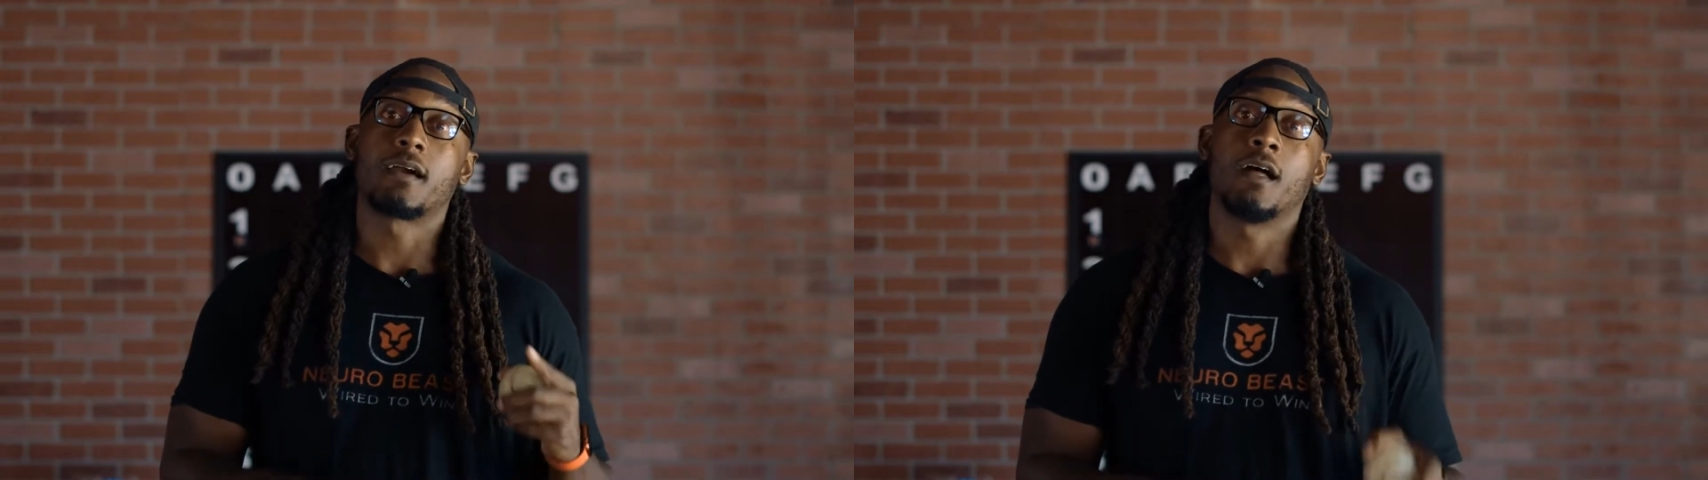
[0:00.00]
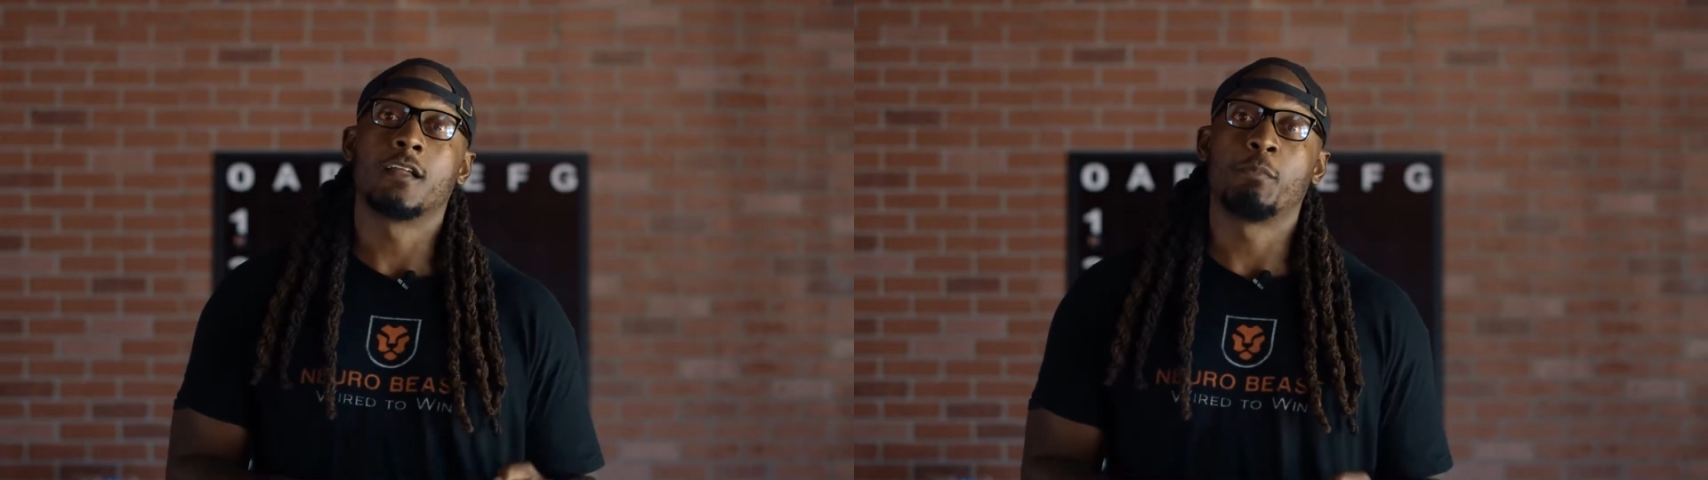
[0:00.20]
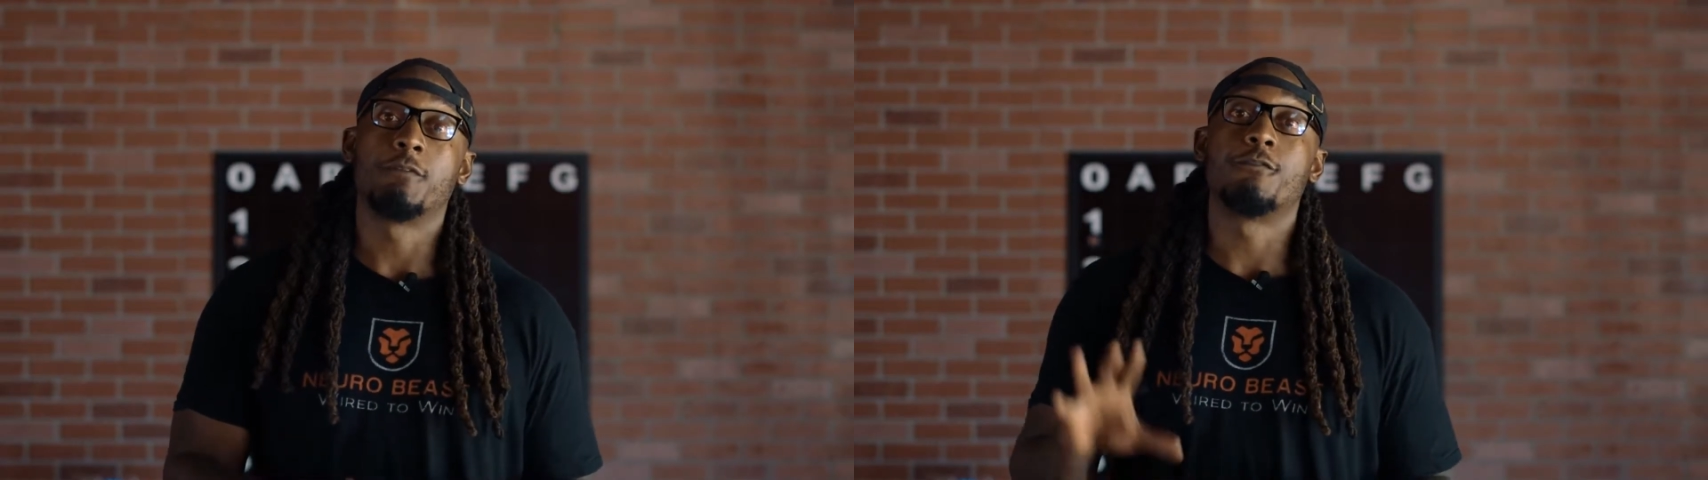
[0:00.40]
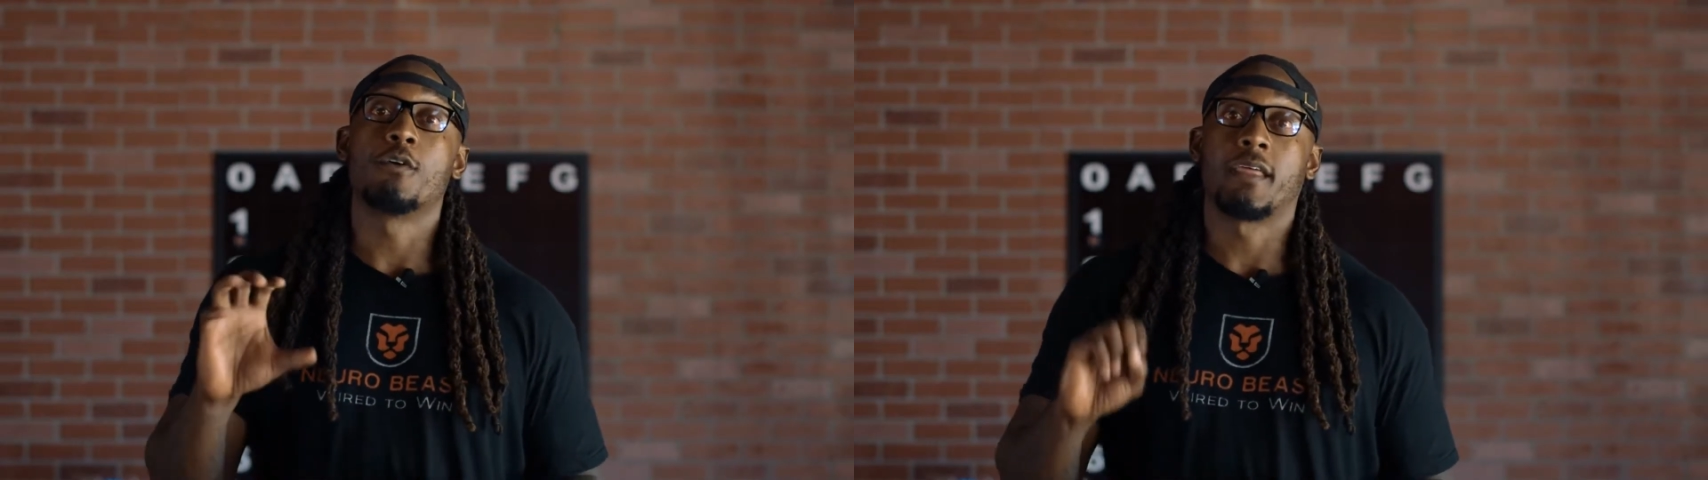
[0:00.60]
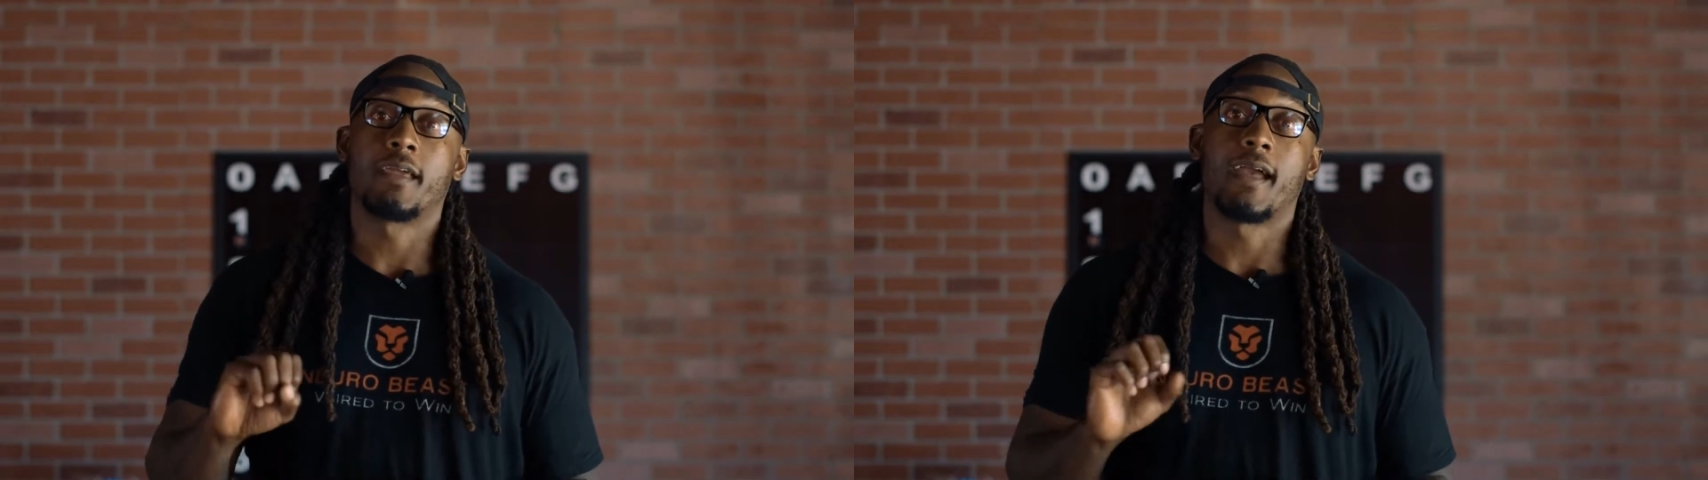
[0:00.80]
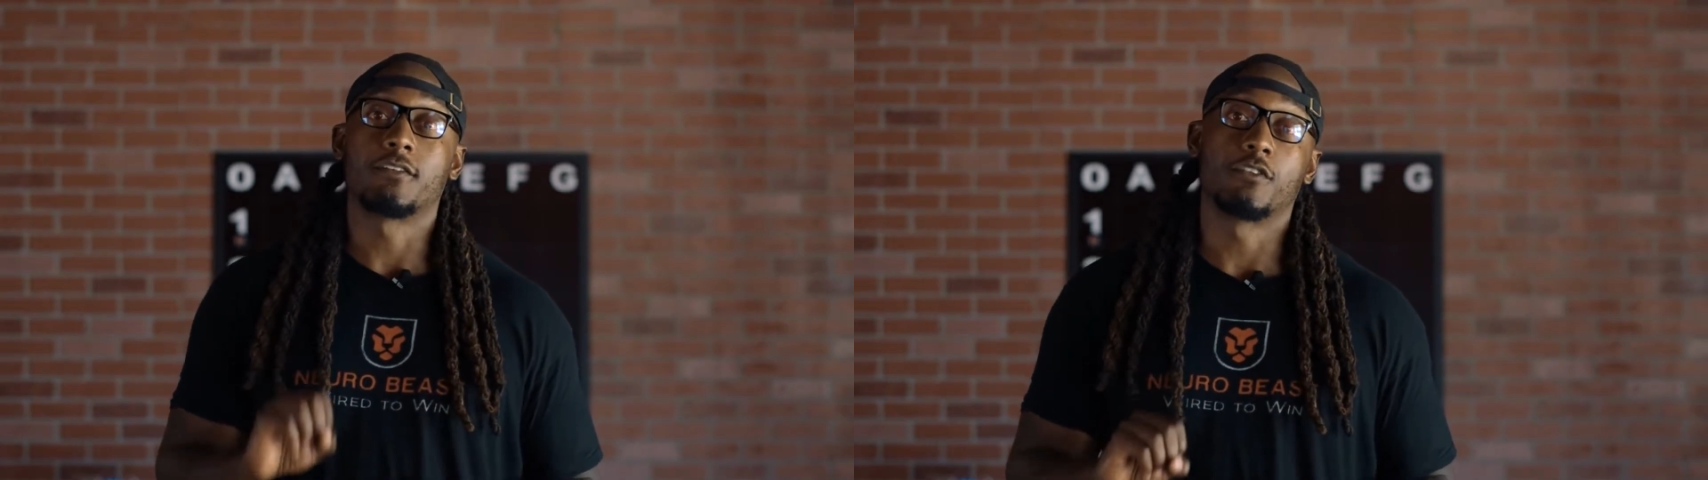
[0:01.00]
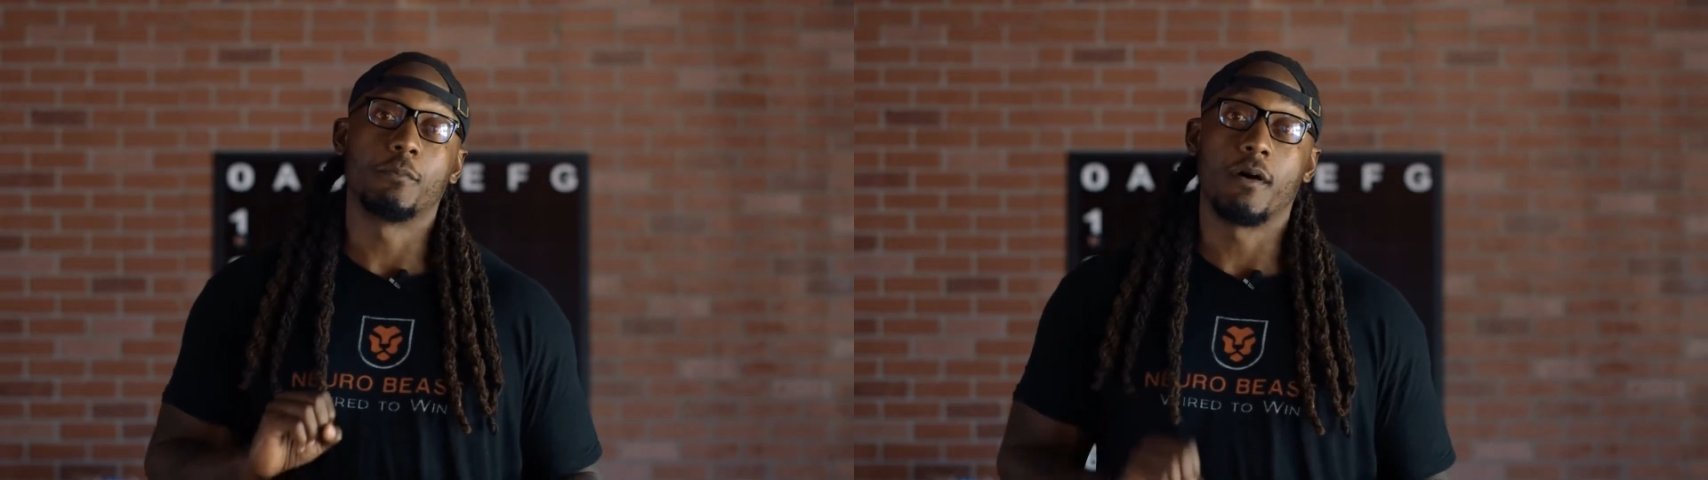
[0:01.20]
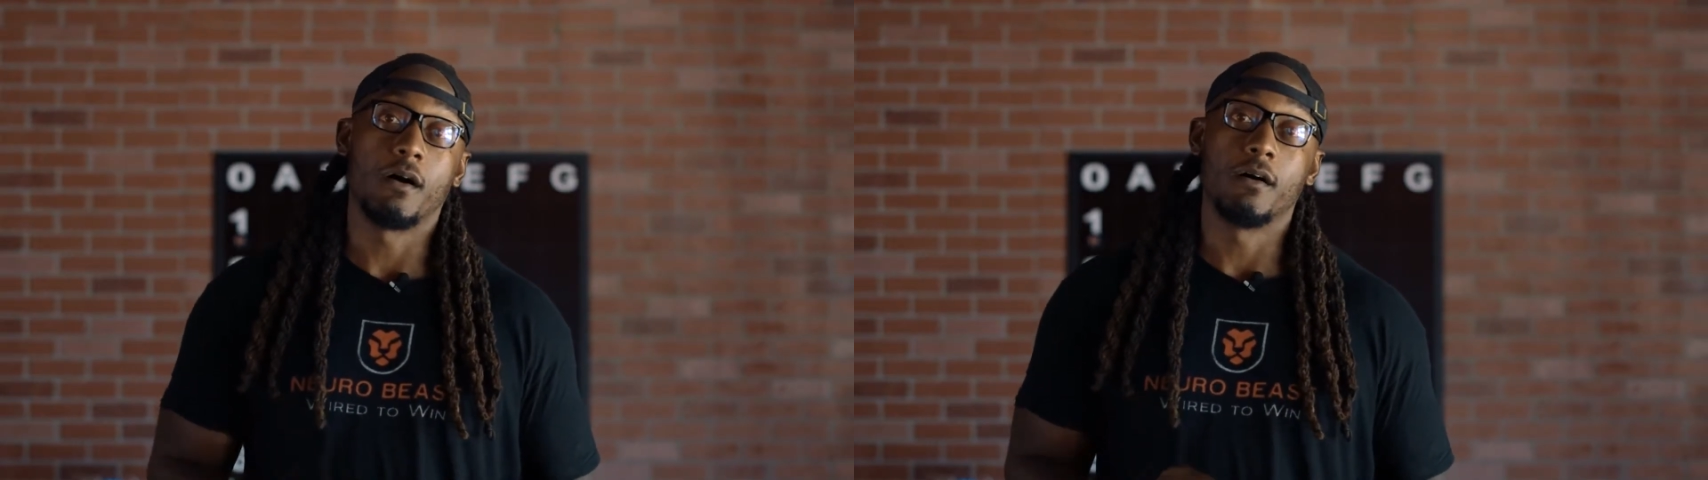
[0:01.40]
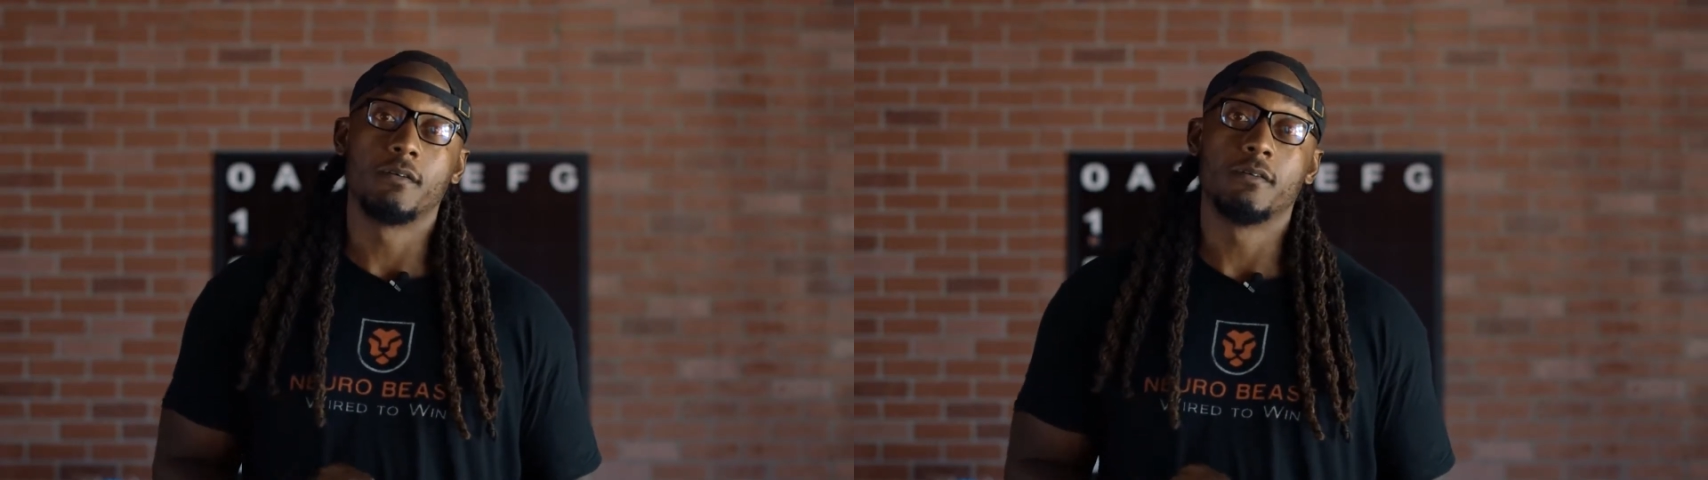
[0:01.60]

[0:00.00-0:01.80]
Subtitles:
color before they catch the ball.